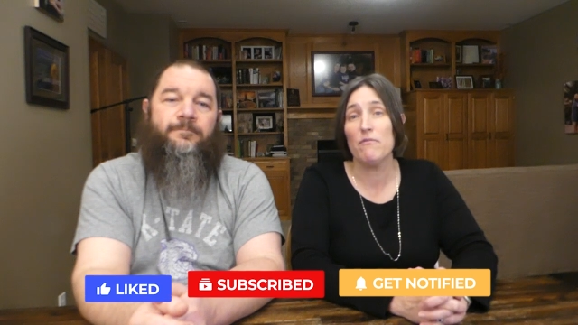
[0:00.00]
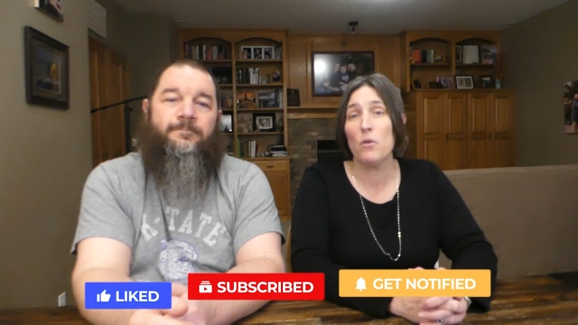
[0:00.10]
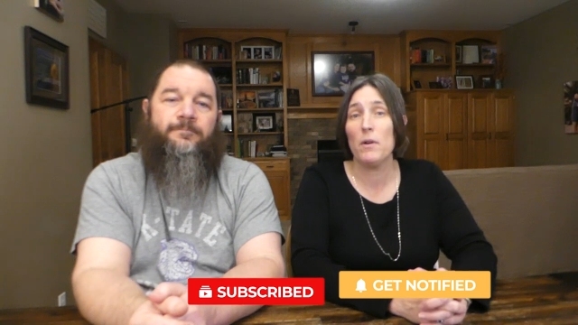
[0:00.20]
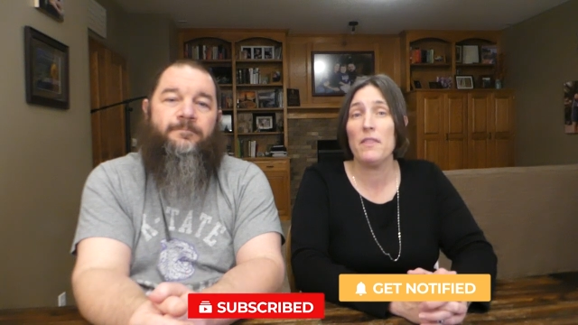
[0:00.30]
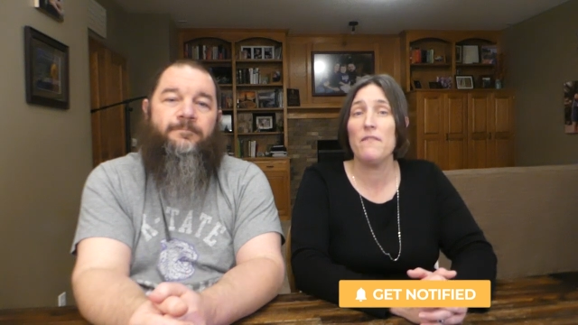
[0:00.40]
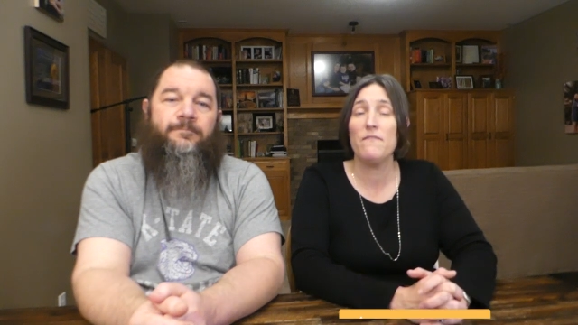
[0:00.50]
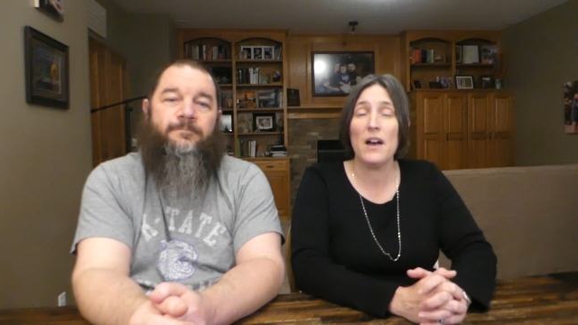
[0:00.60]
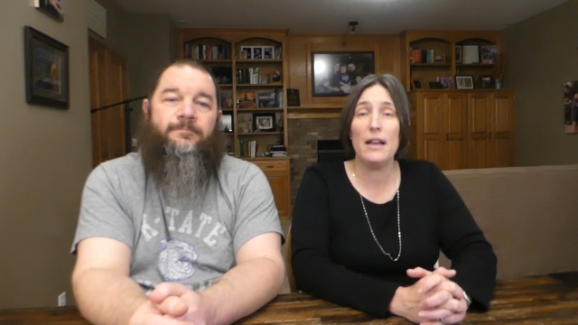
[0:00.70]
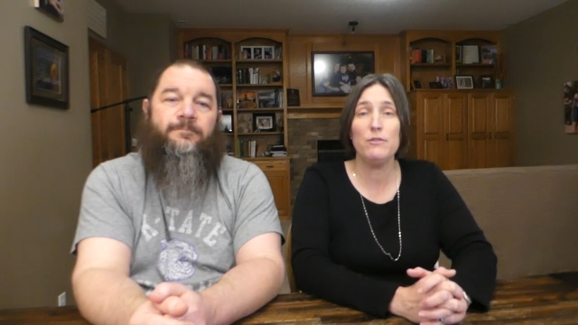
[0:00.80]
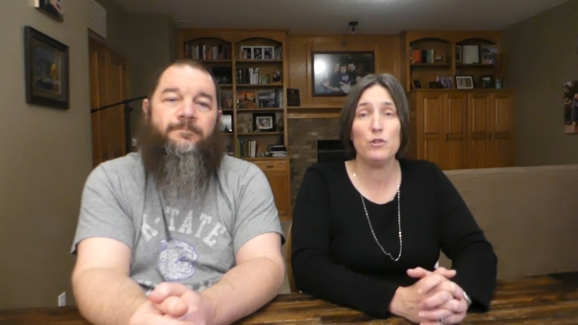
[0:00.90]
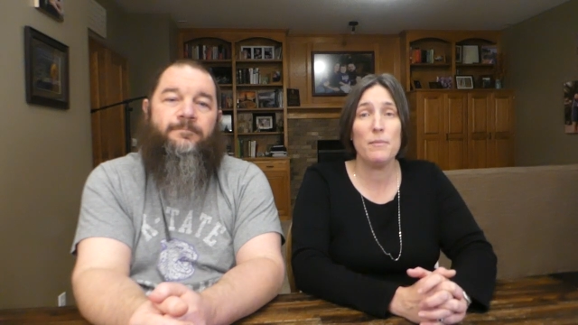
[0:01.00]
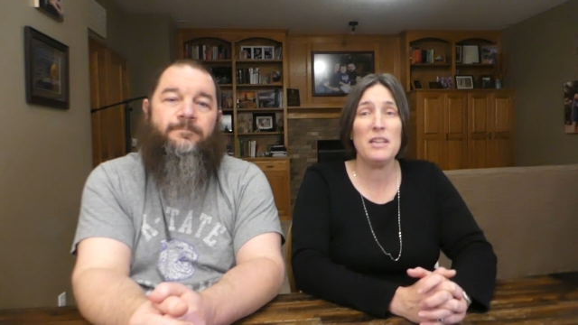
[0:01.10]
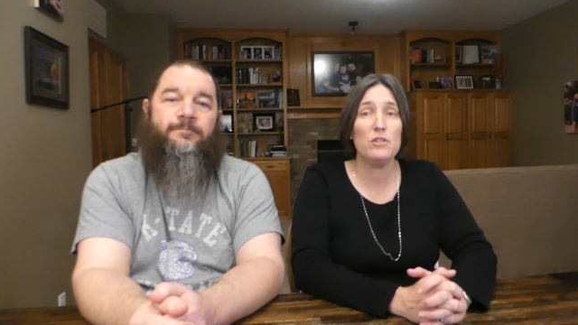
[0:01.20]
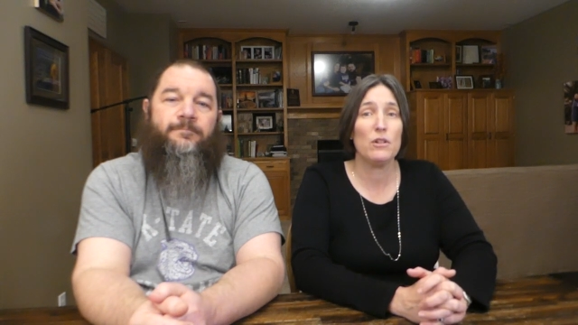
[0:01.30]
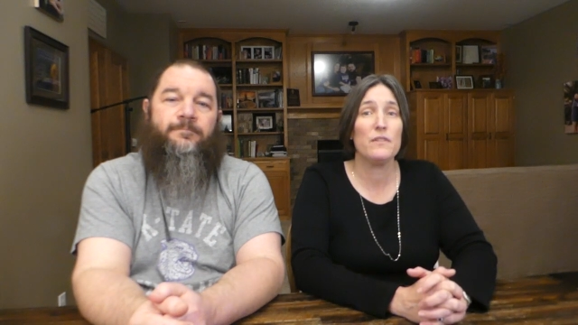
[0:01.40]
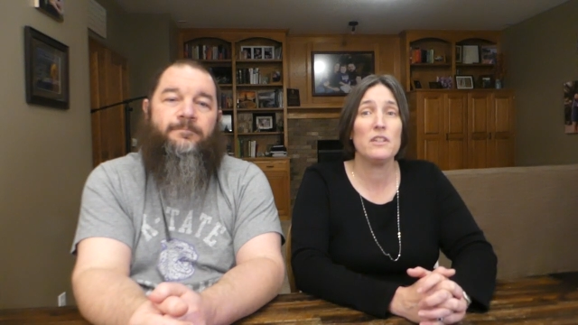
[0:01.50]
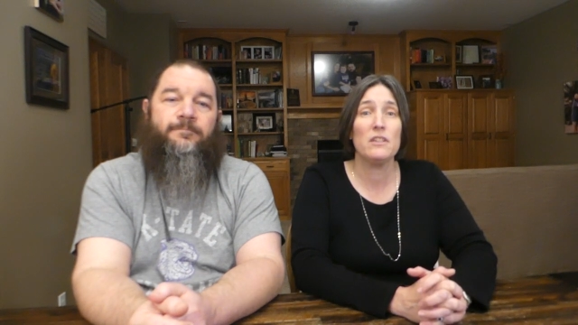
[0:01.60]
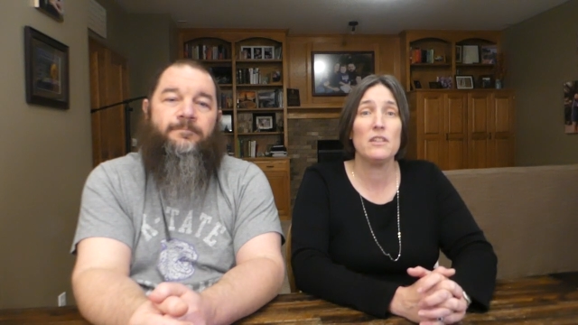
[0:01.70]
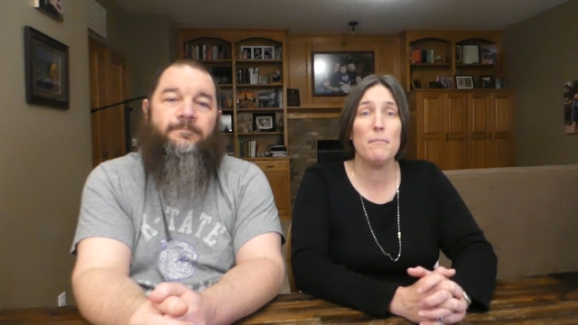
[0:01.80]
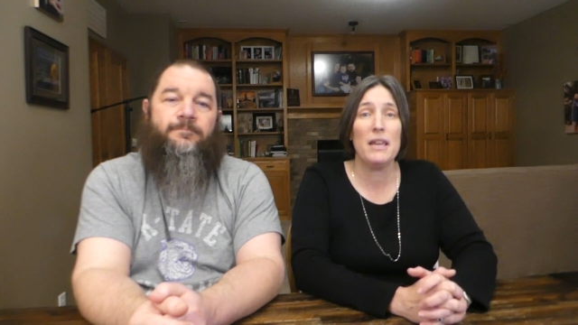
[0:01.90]
Speaker 1: for one of the 5 streaming
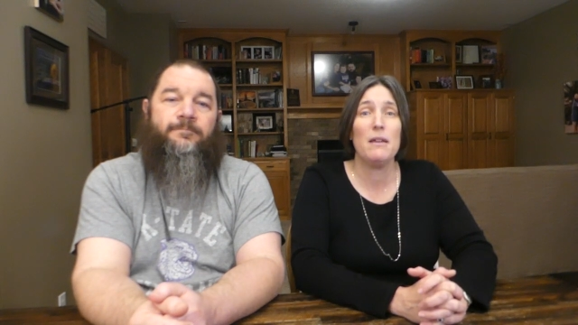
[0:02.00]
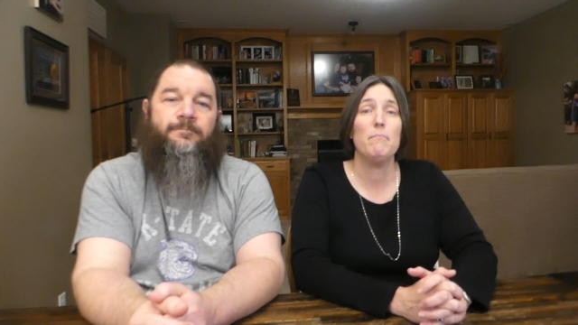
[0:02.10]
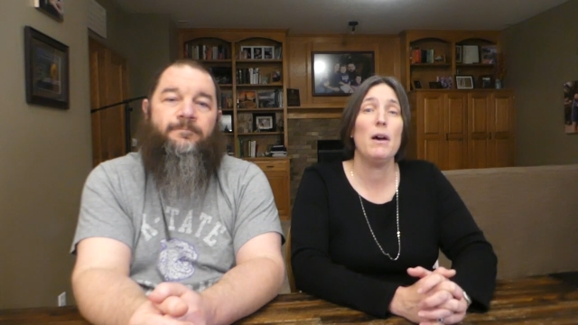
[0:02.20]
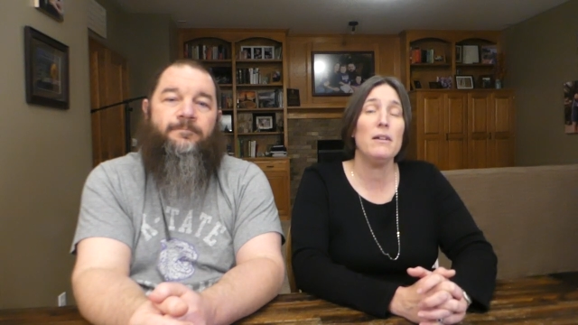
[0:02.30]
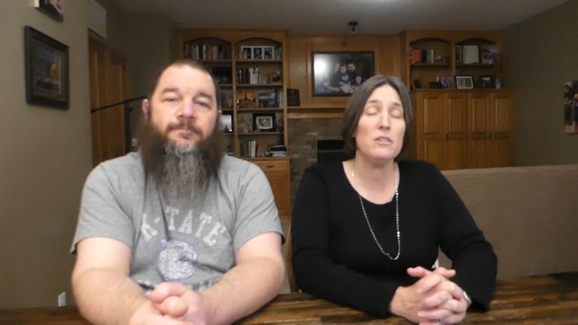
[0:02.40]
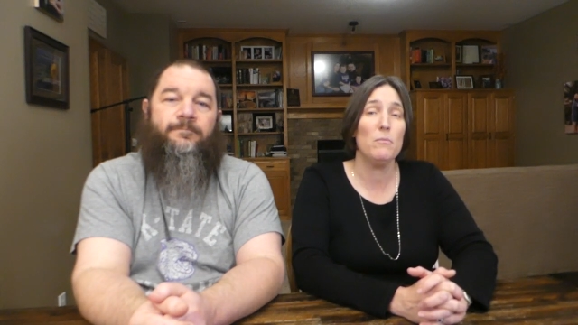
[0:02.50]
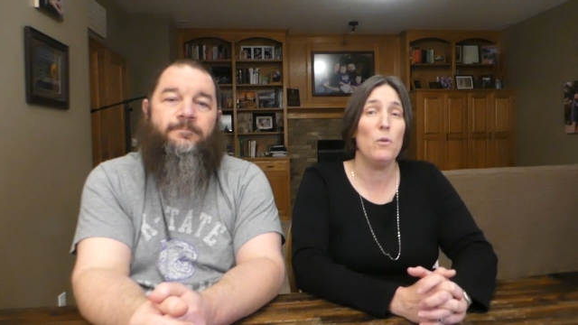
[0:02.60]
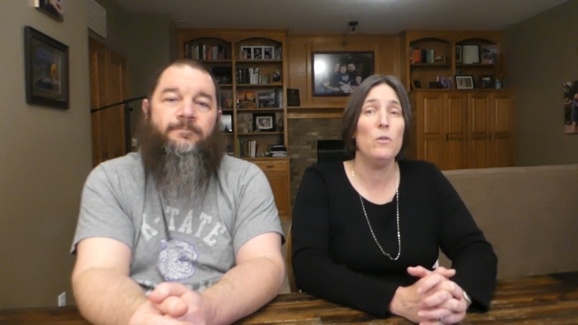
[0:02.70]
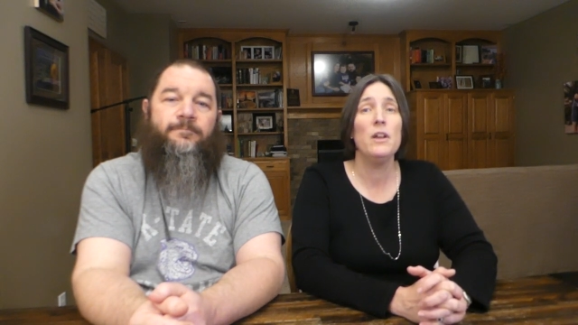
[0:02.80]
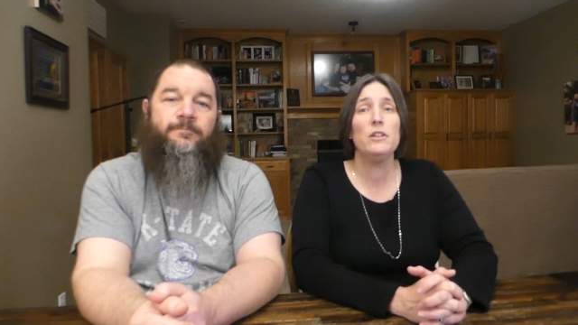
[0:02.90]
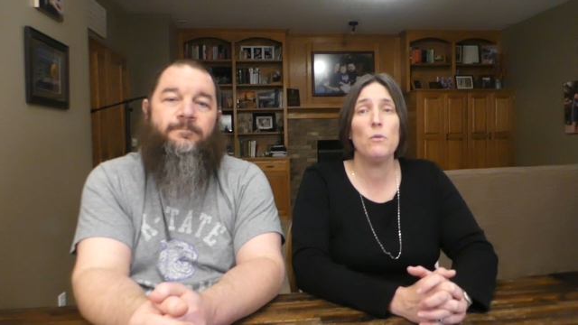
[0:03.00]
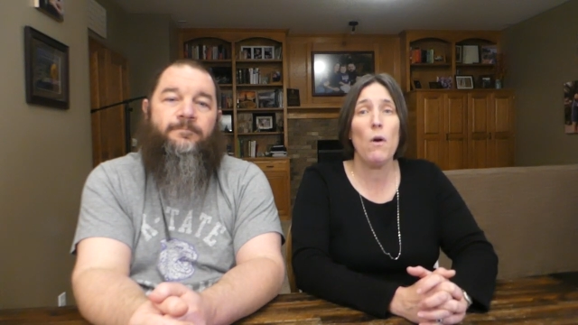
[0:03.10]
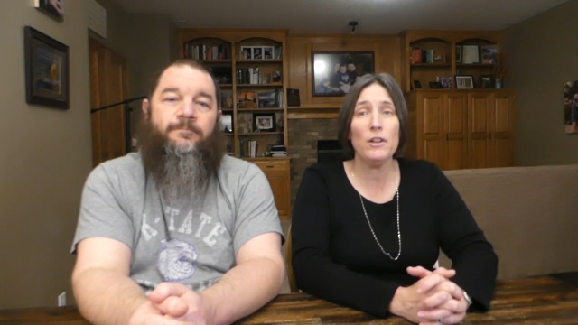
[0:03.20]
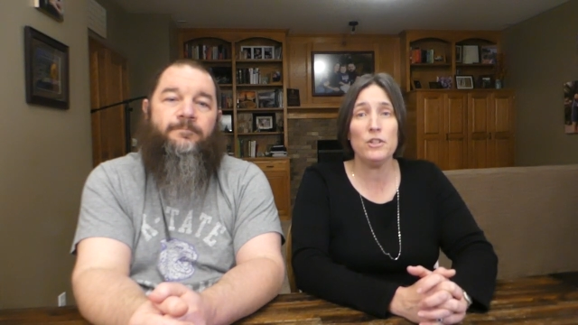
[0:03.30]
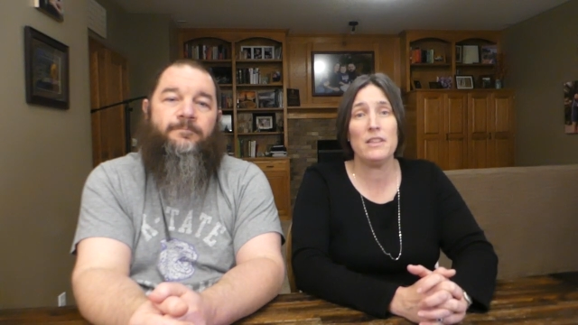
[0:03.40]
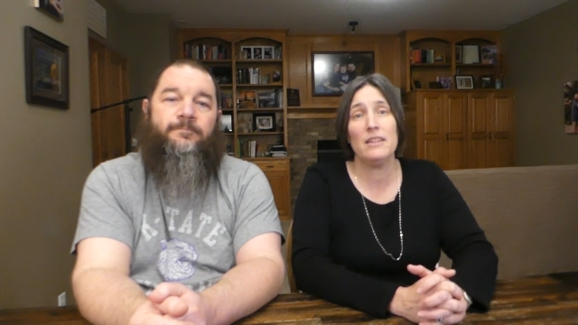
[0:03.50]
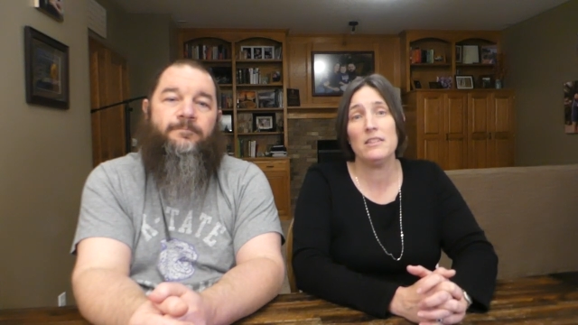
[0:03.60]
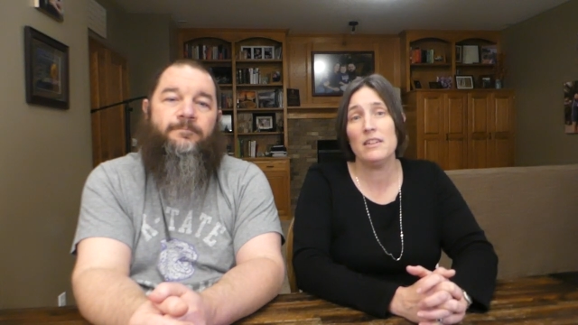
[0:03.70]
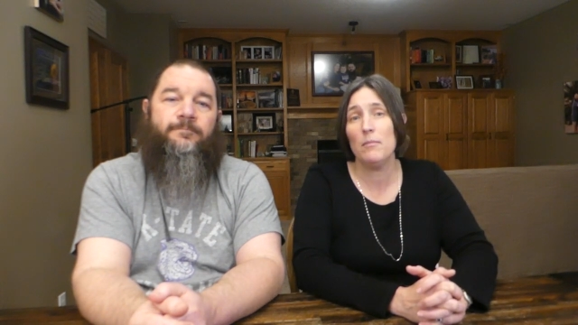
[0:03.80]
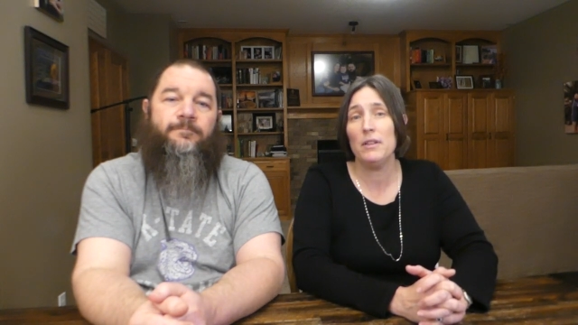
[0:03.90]
services that make it possible to watch the
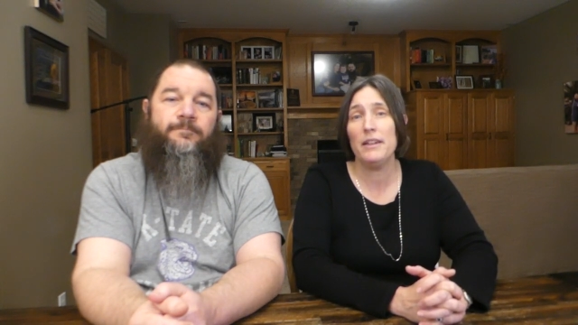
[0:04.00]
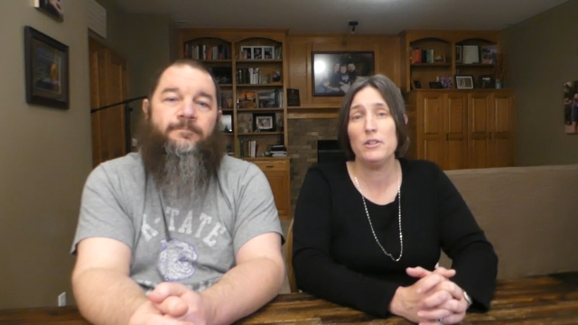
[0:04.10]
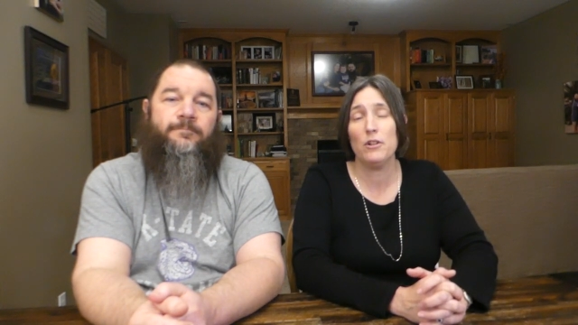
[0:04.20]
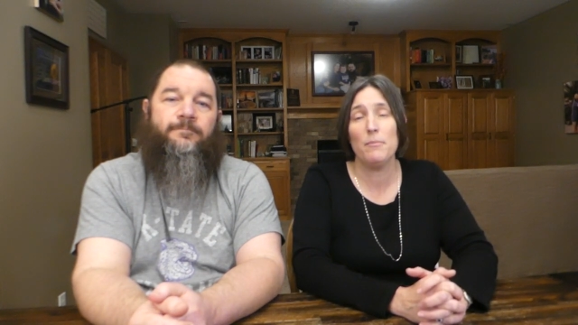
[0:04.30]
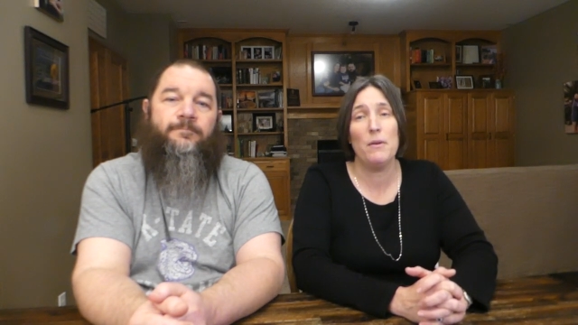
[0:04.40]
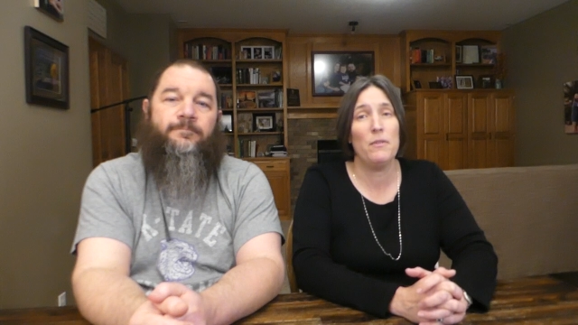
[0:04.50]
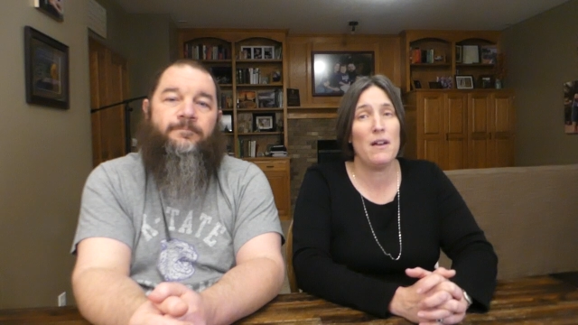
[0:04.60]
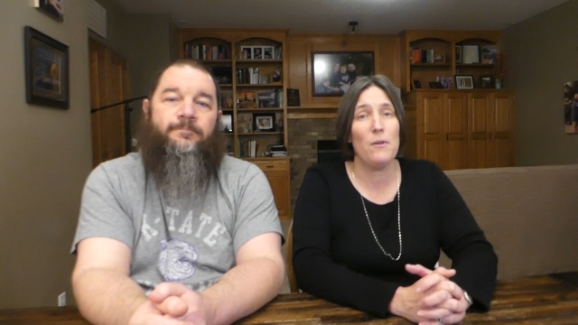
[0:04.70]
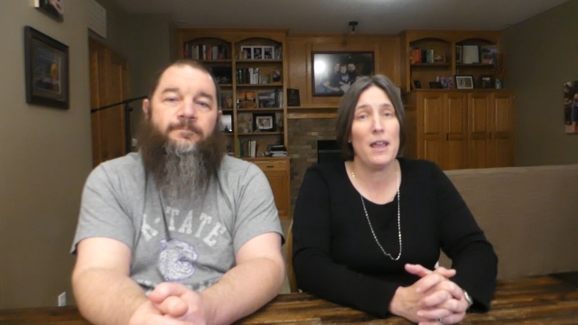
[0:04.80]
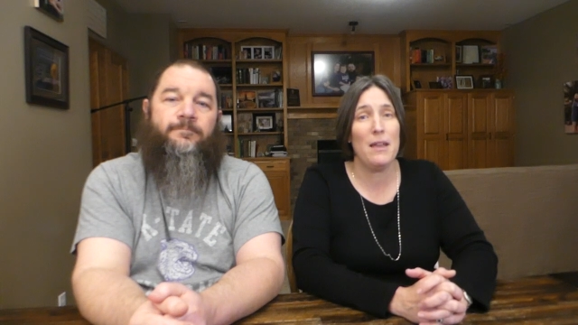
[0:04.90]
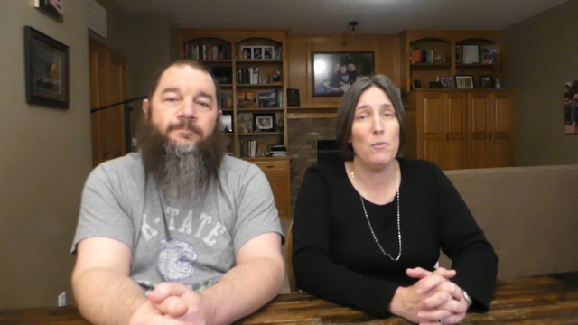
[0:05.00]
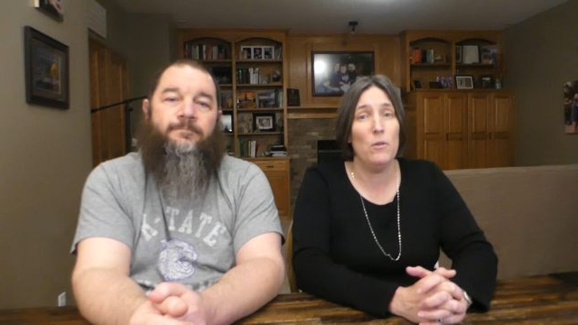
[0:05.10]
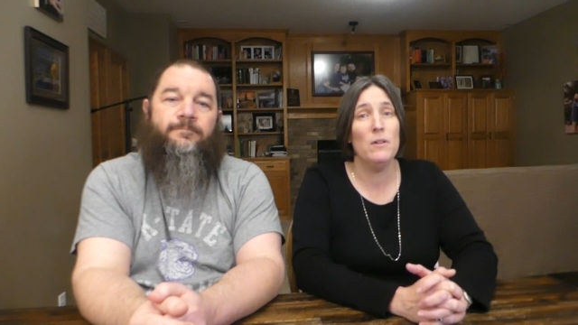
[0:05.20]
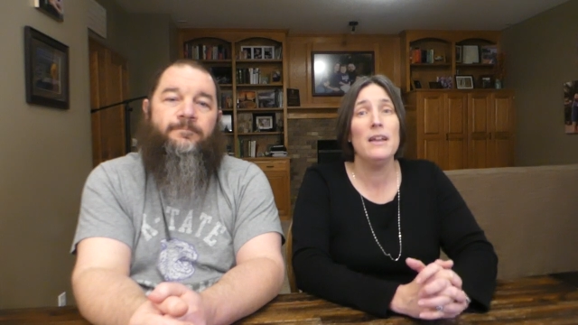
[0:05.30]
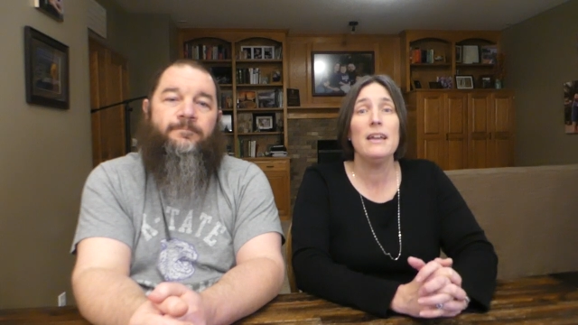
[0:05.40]
NCAA tournament without cable,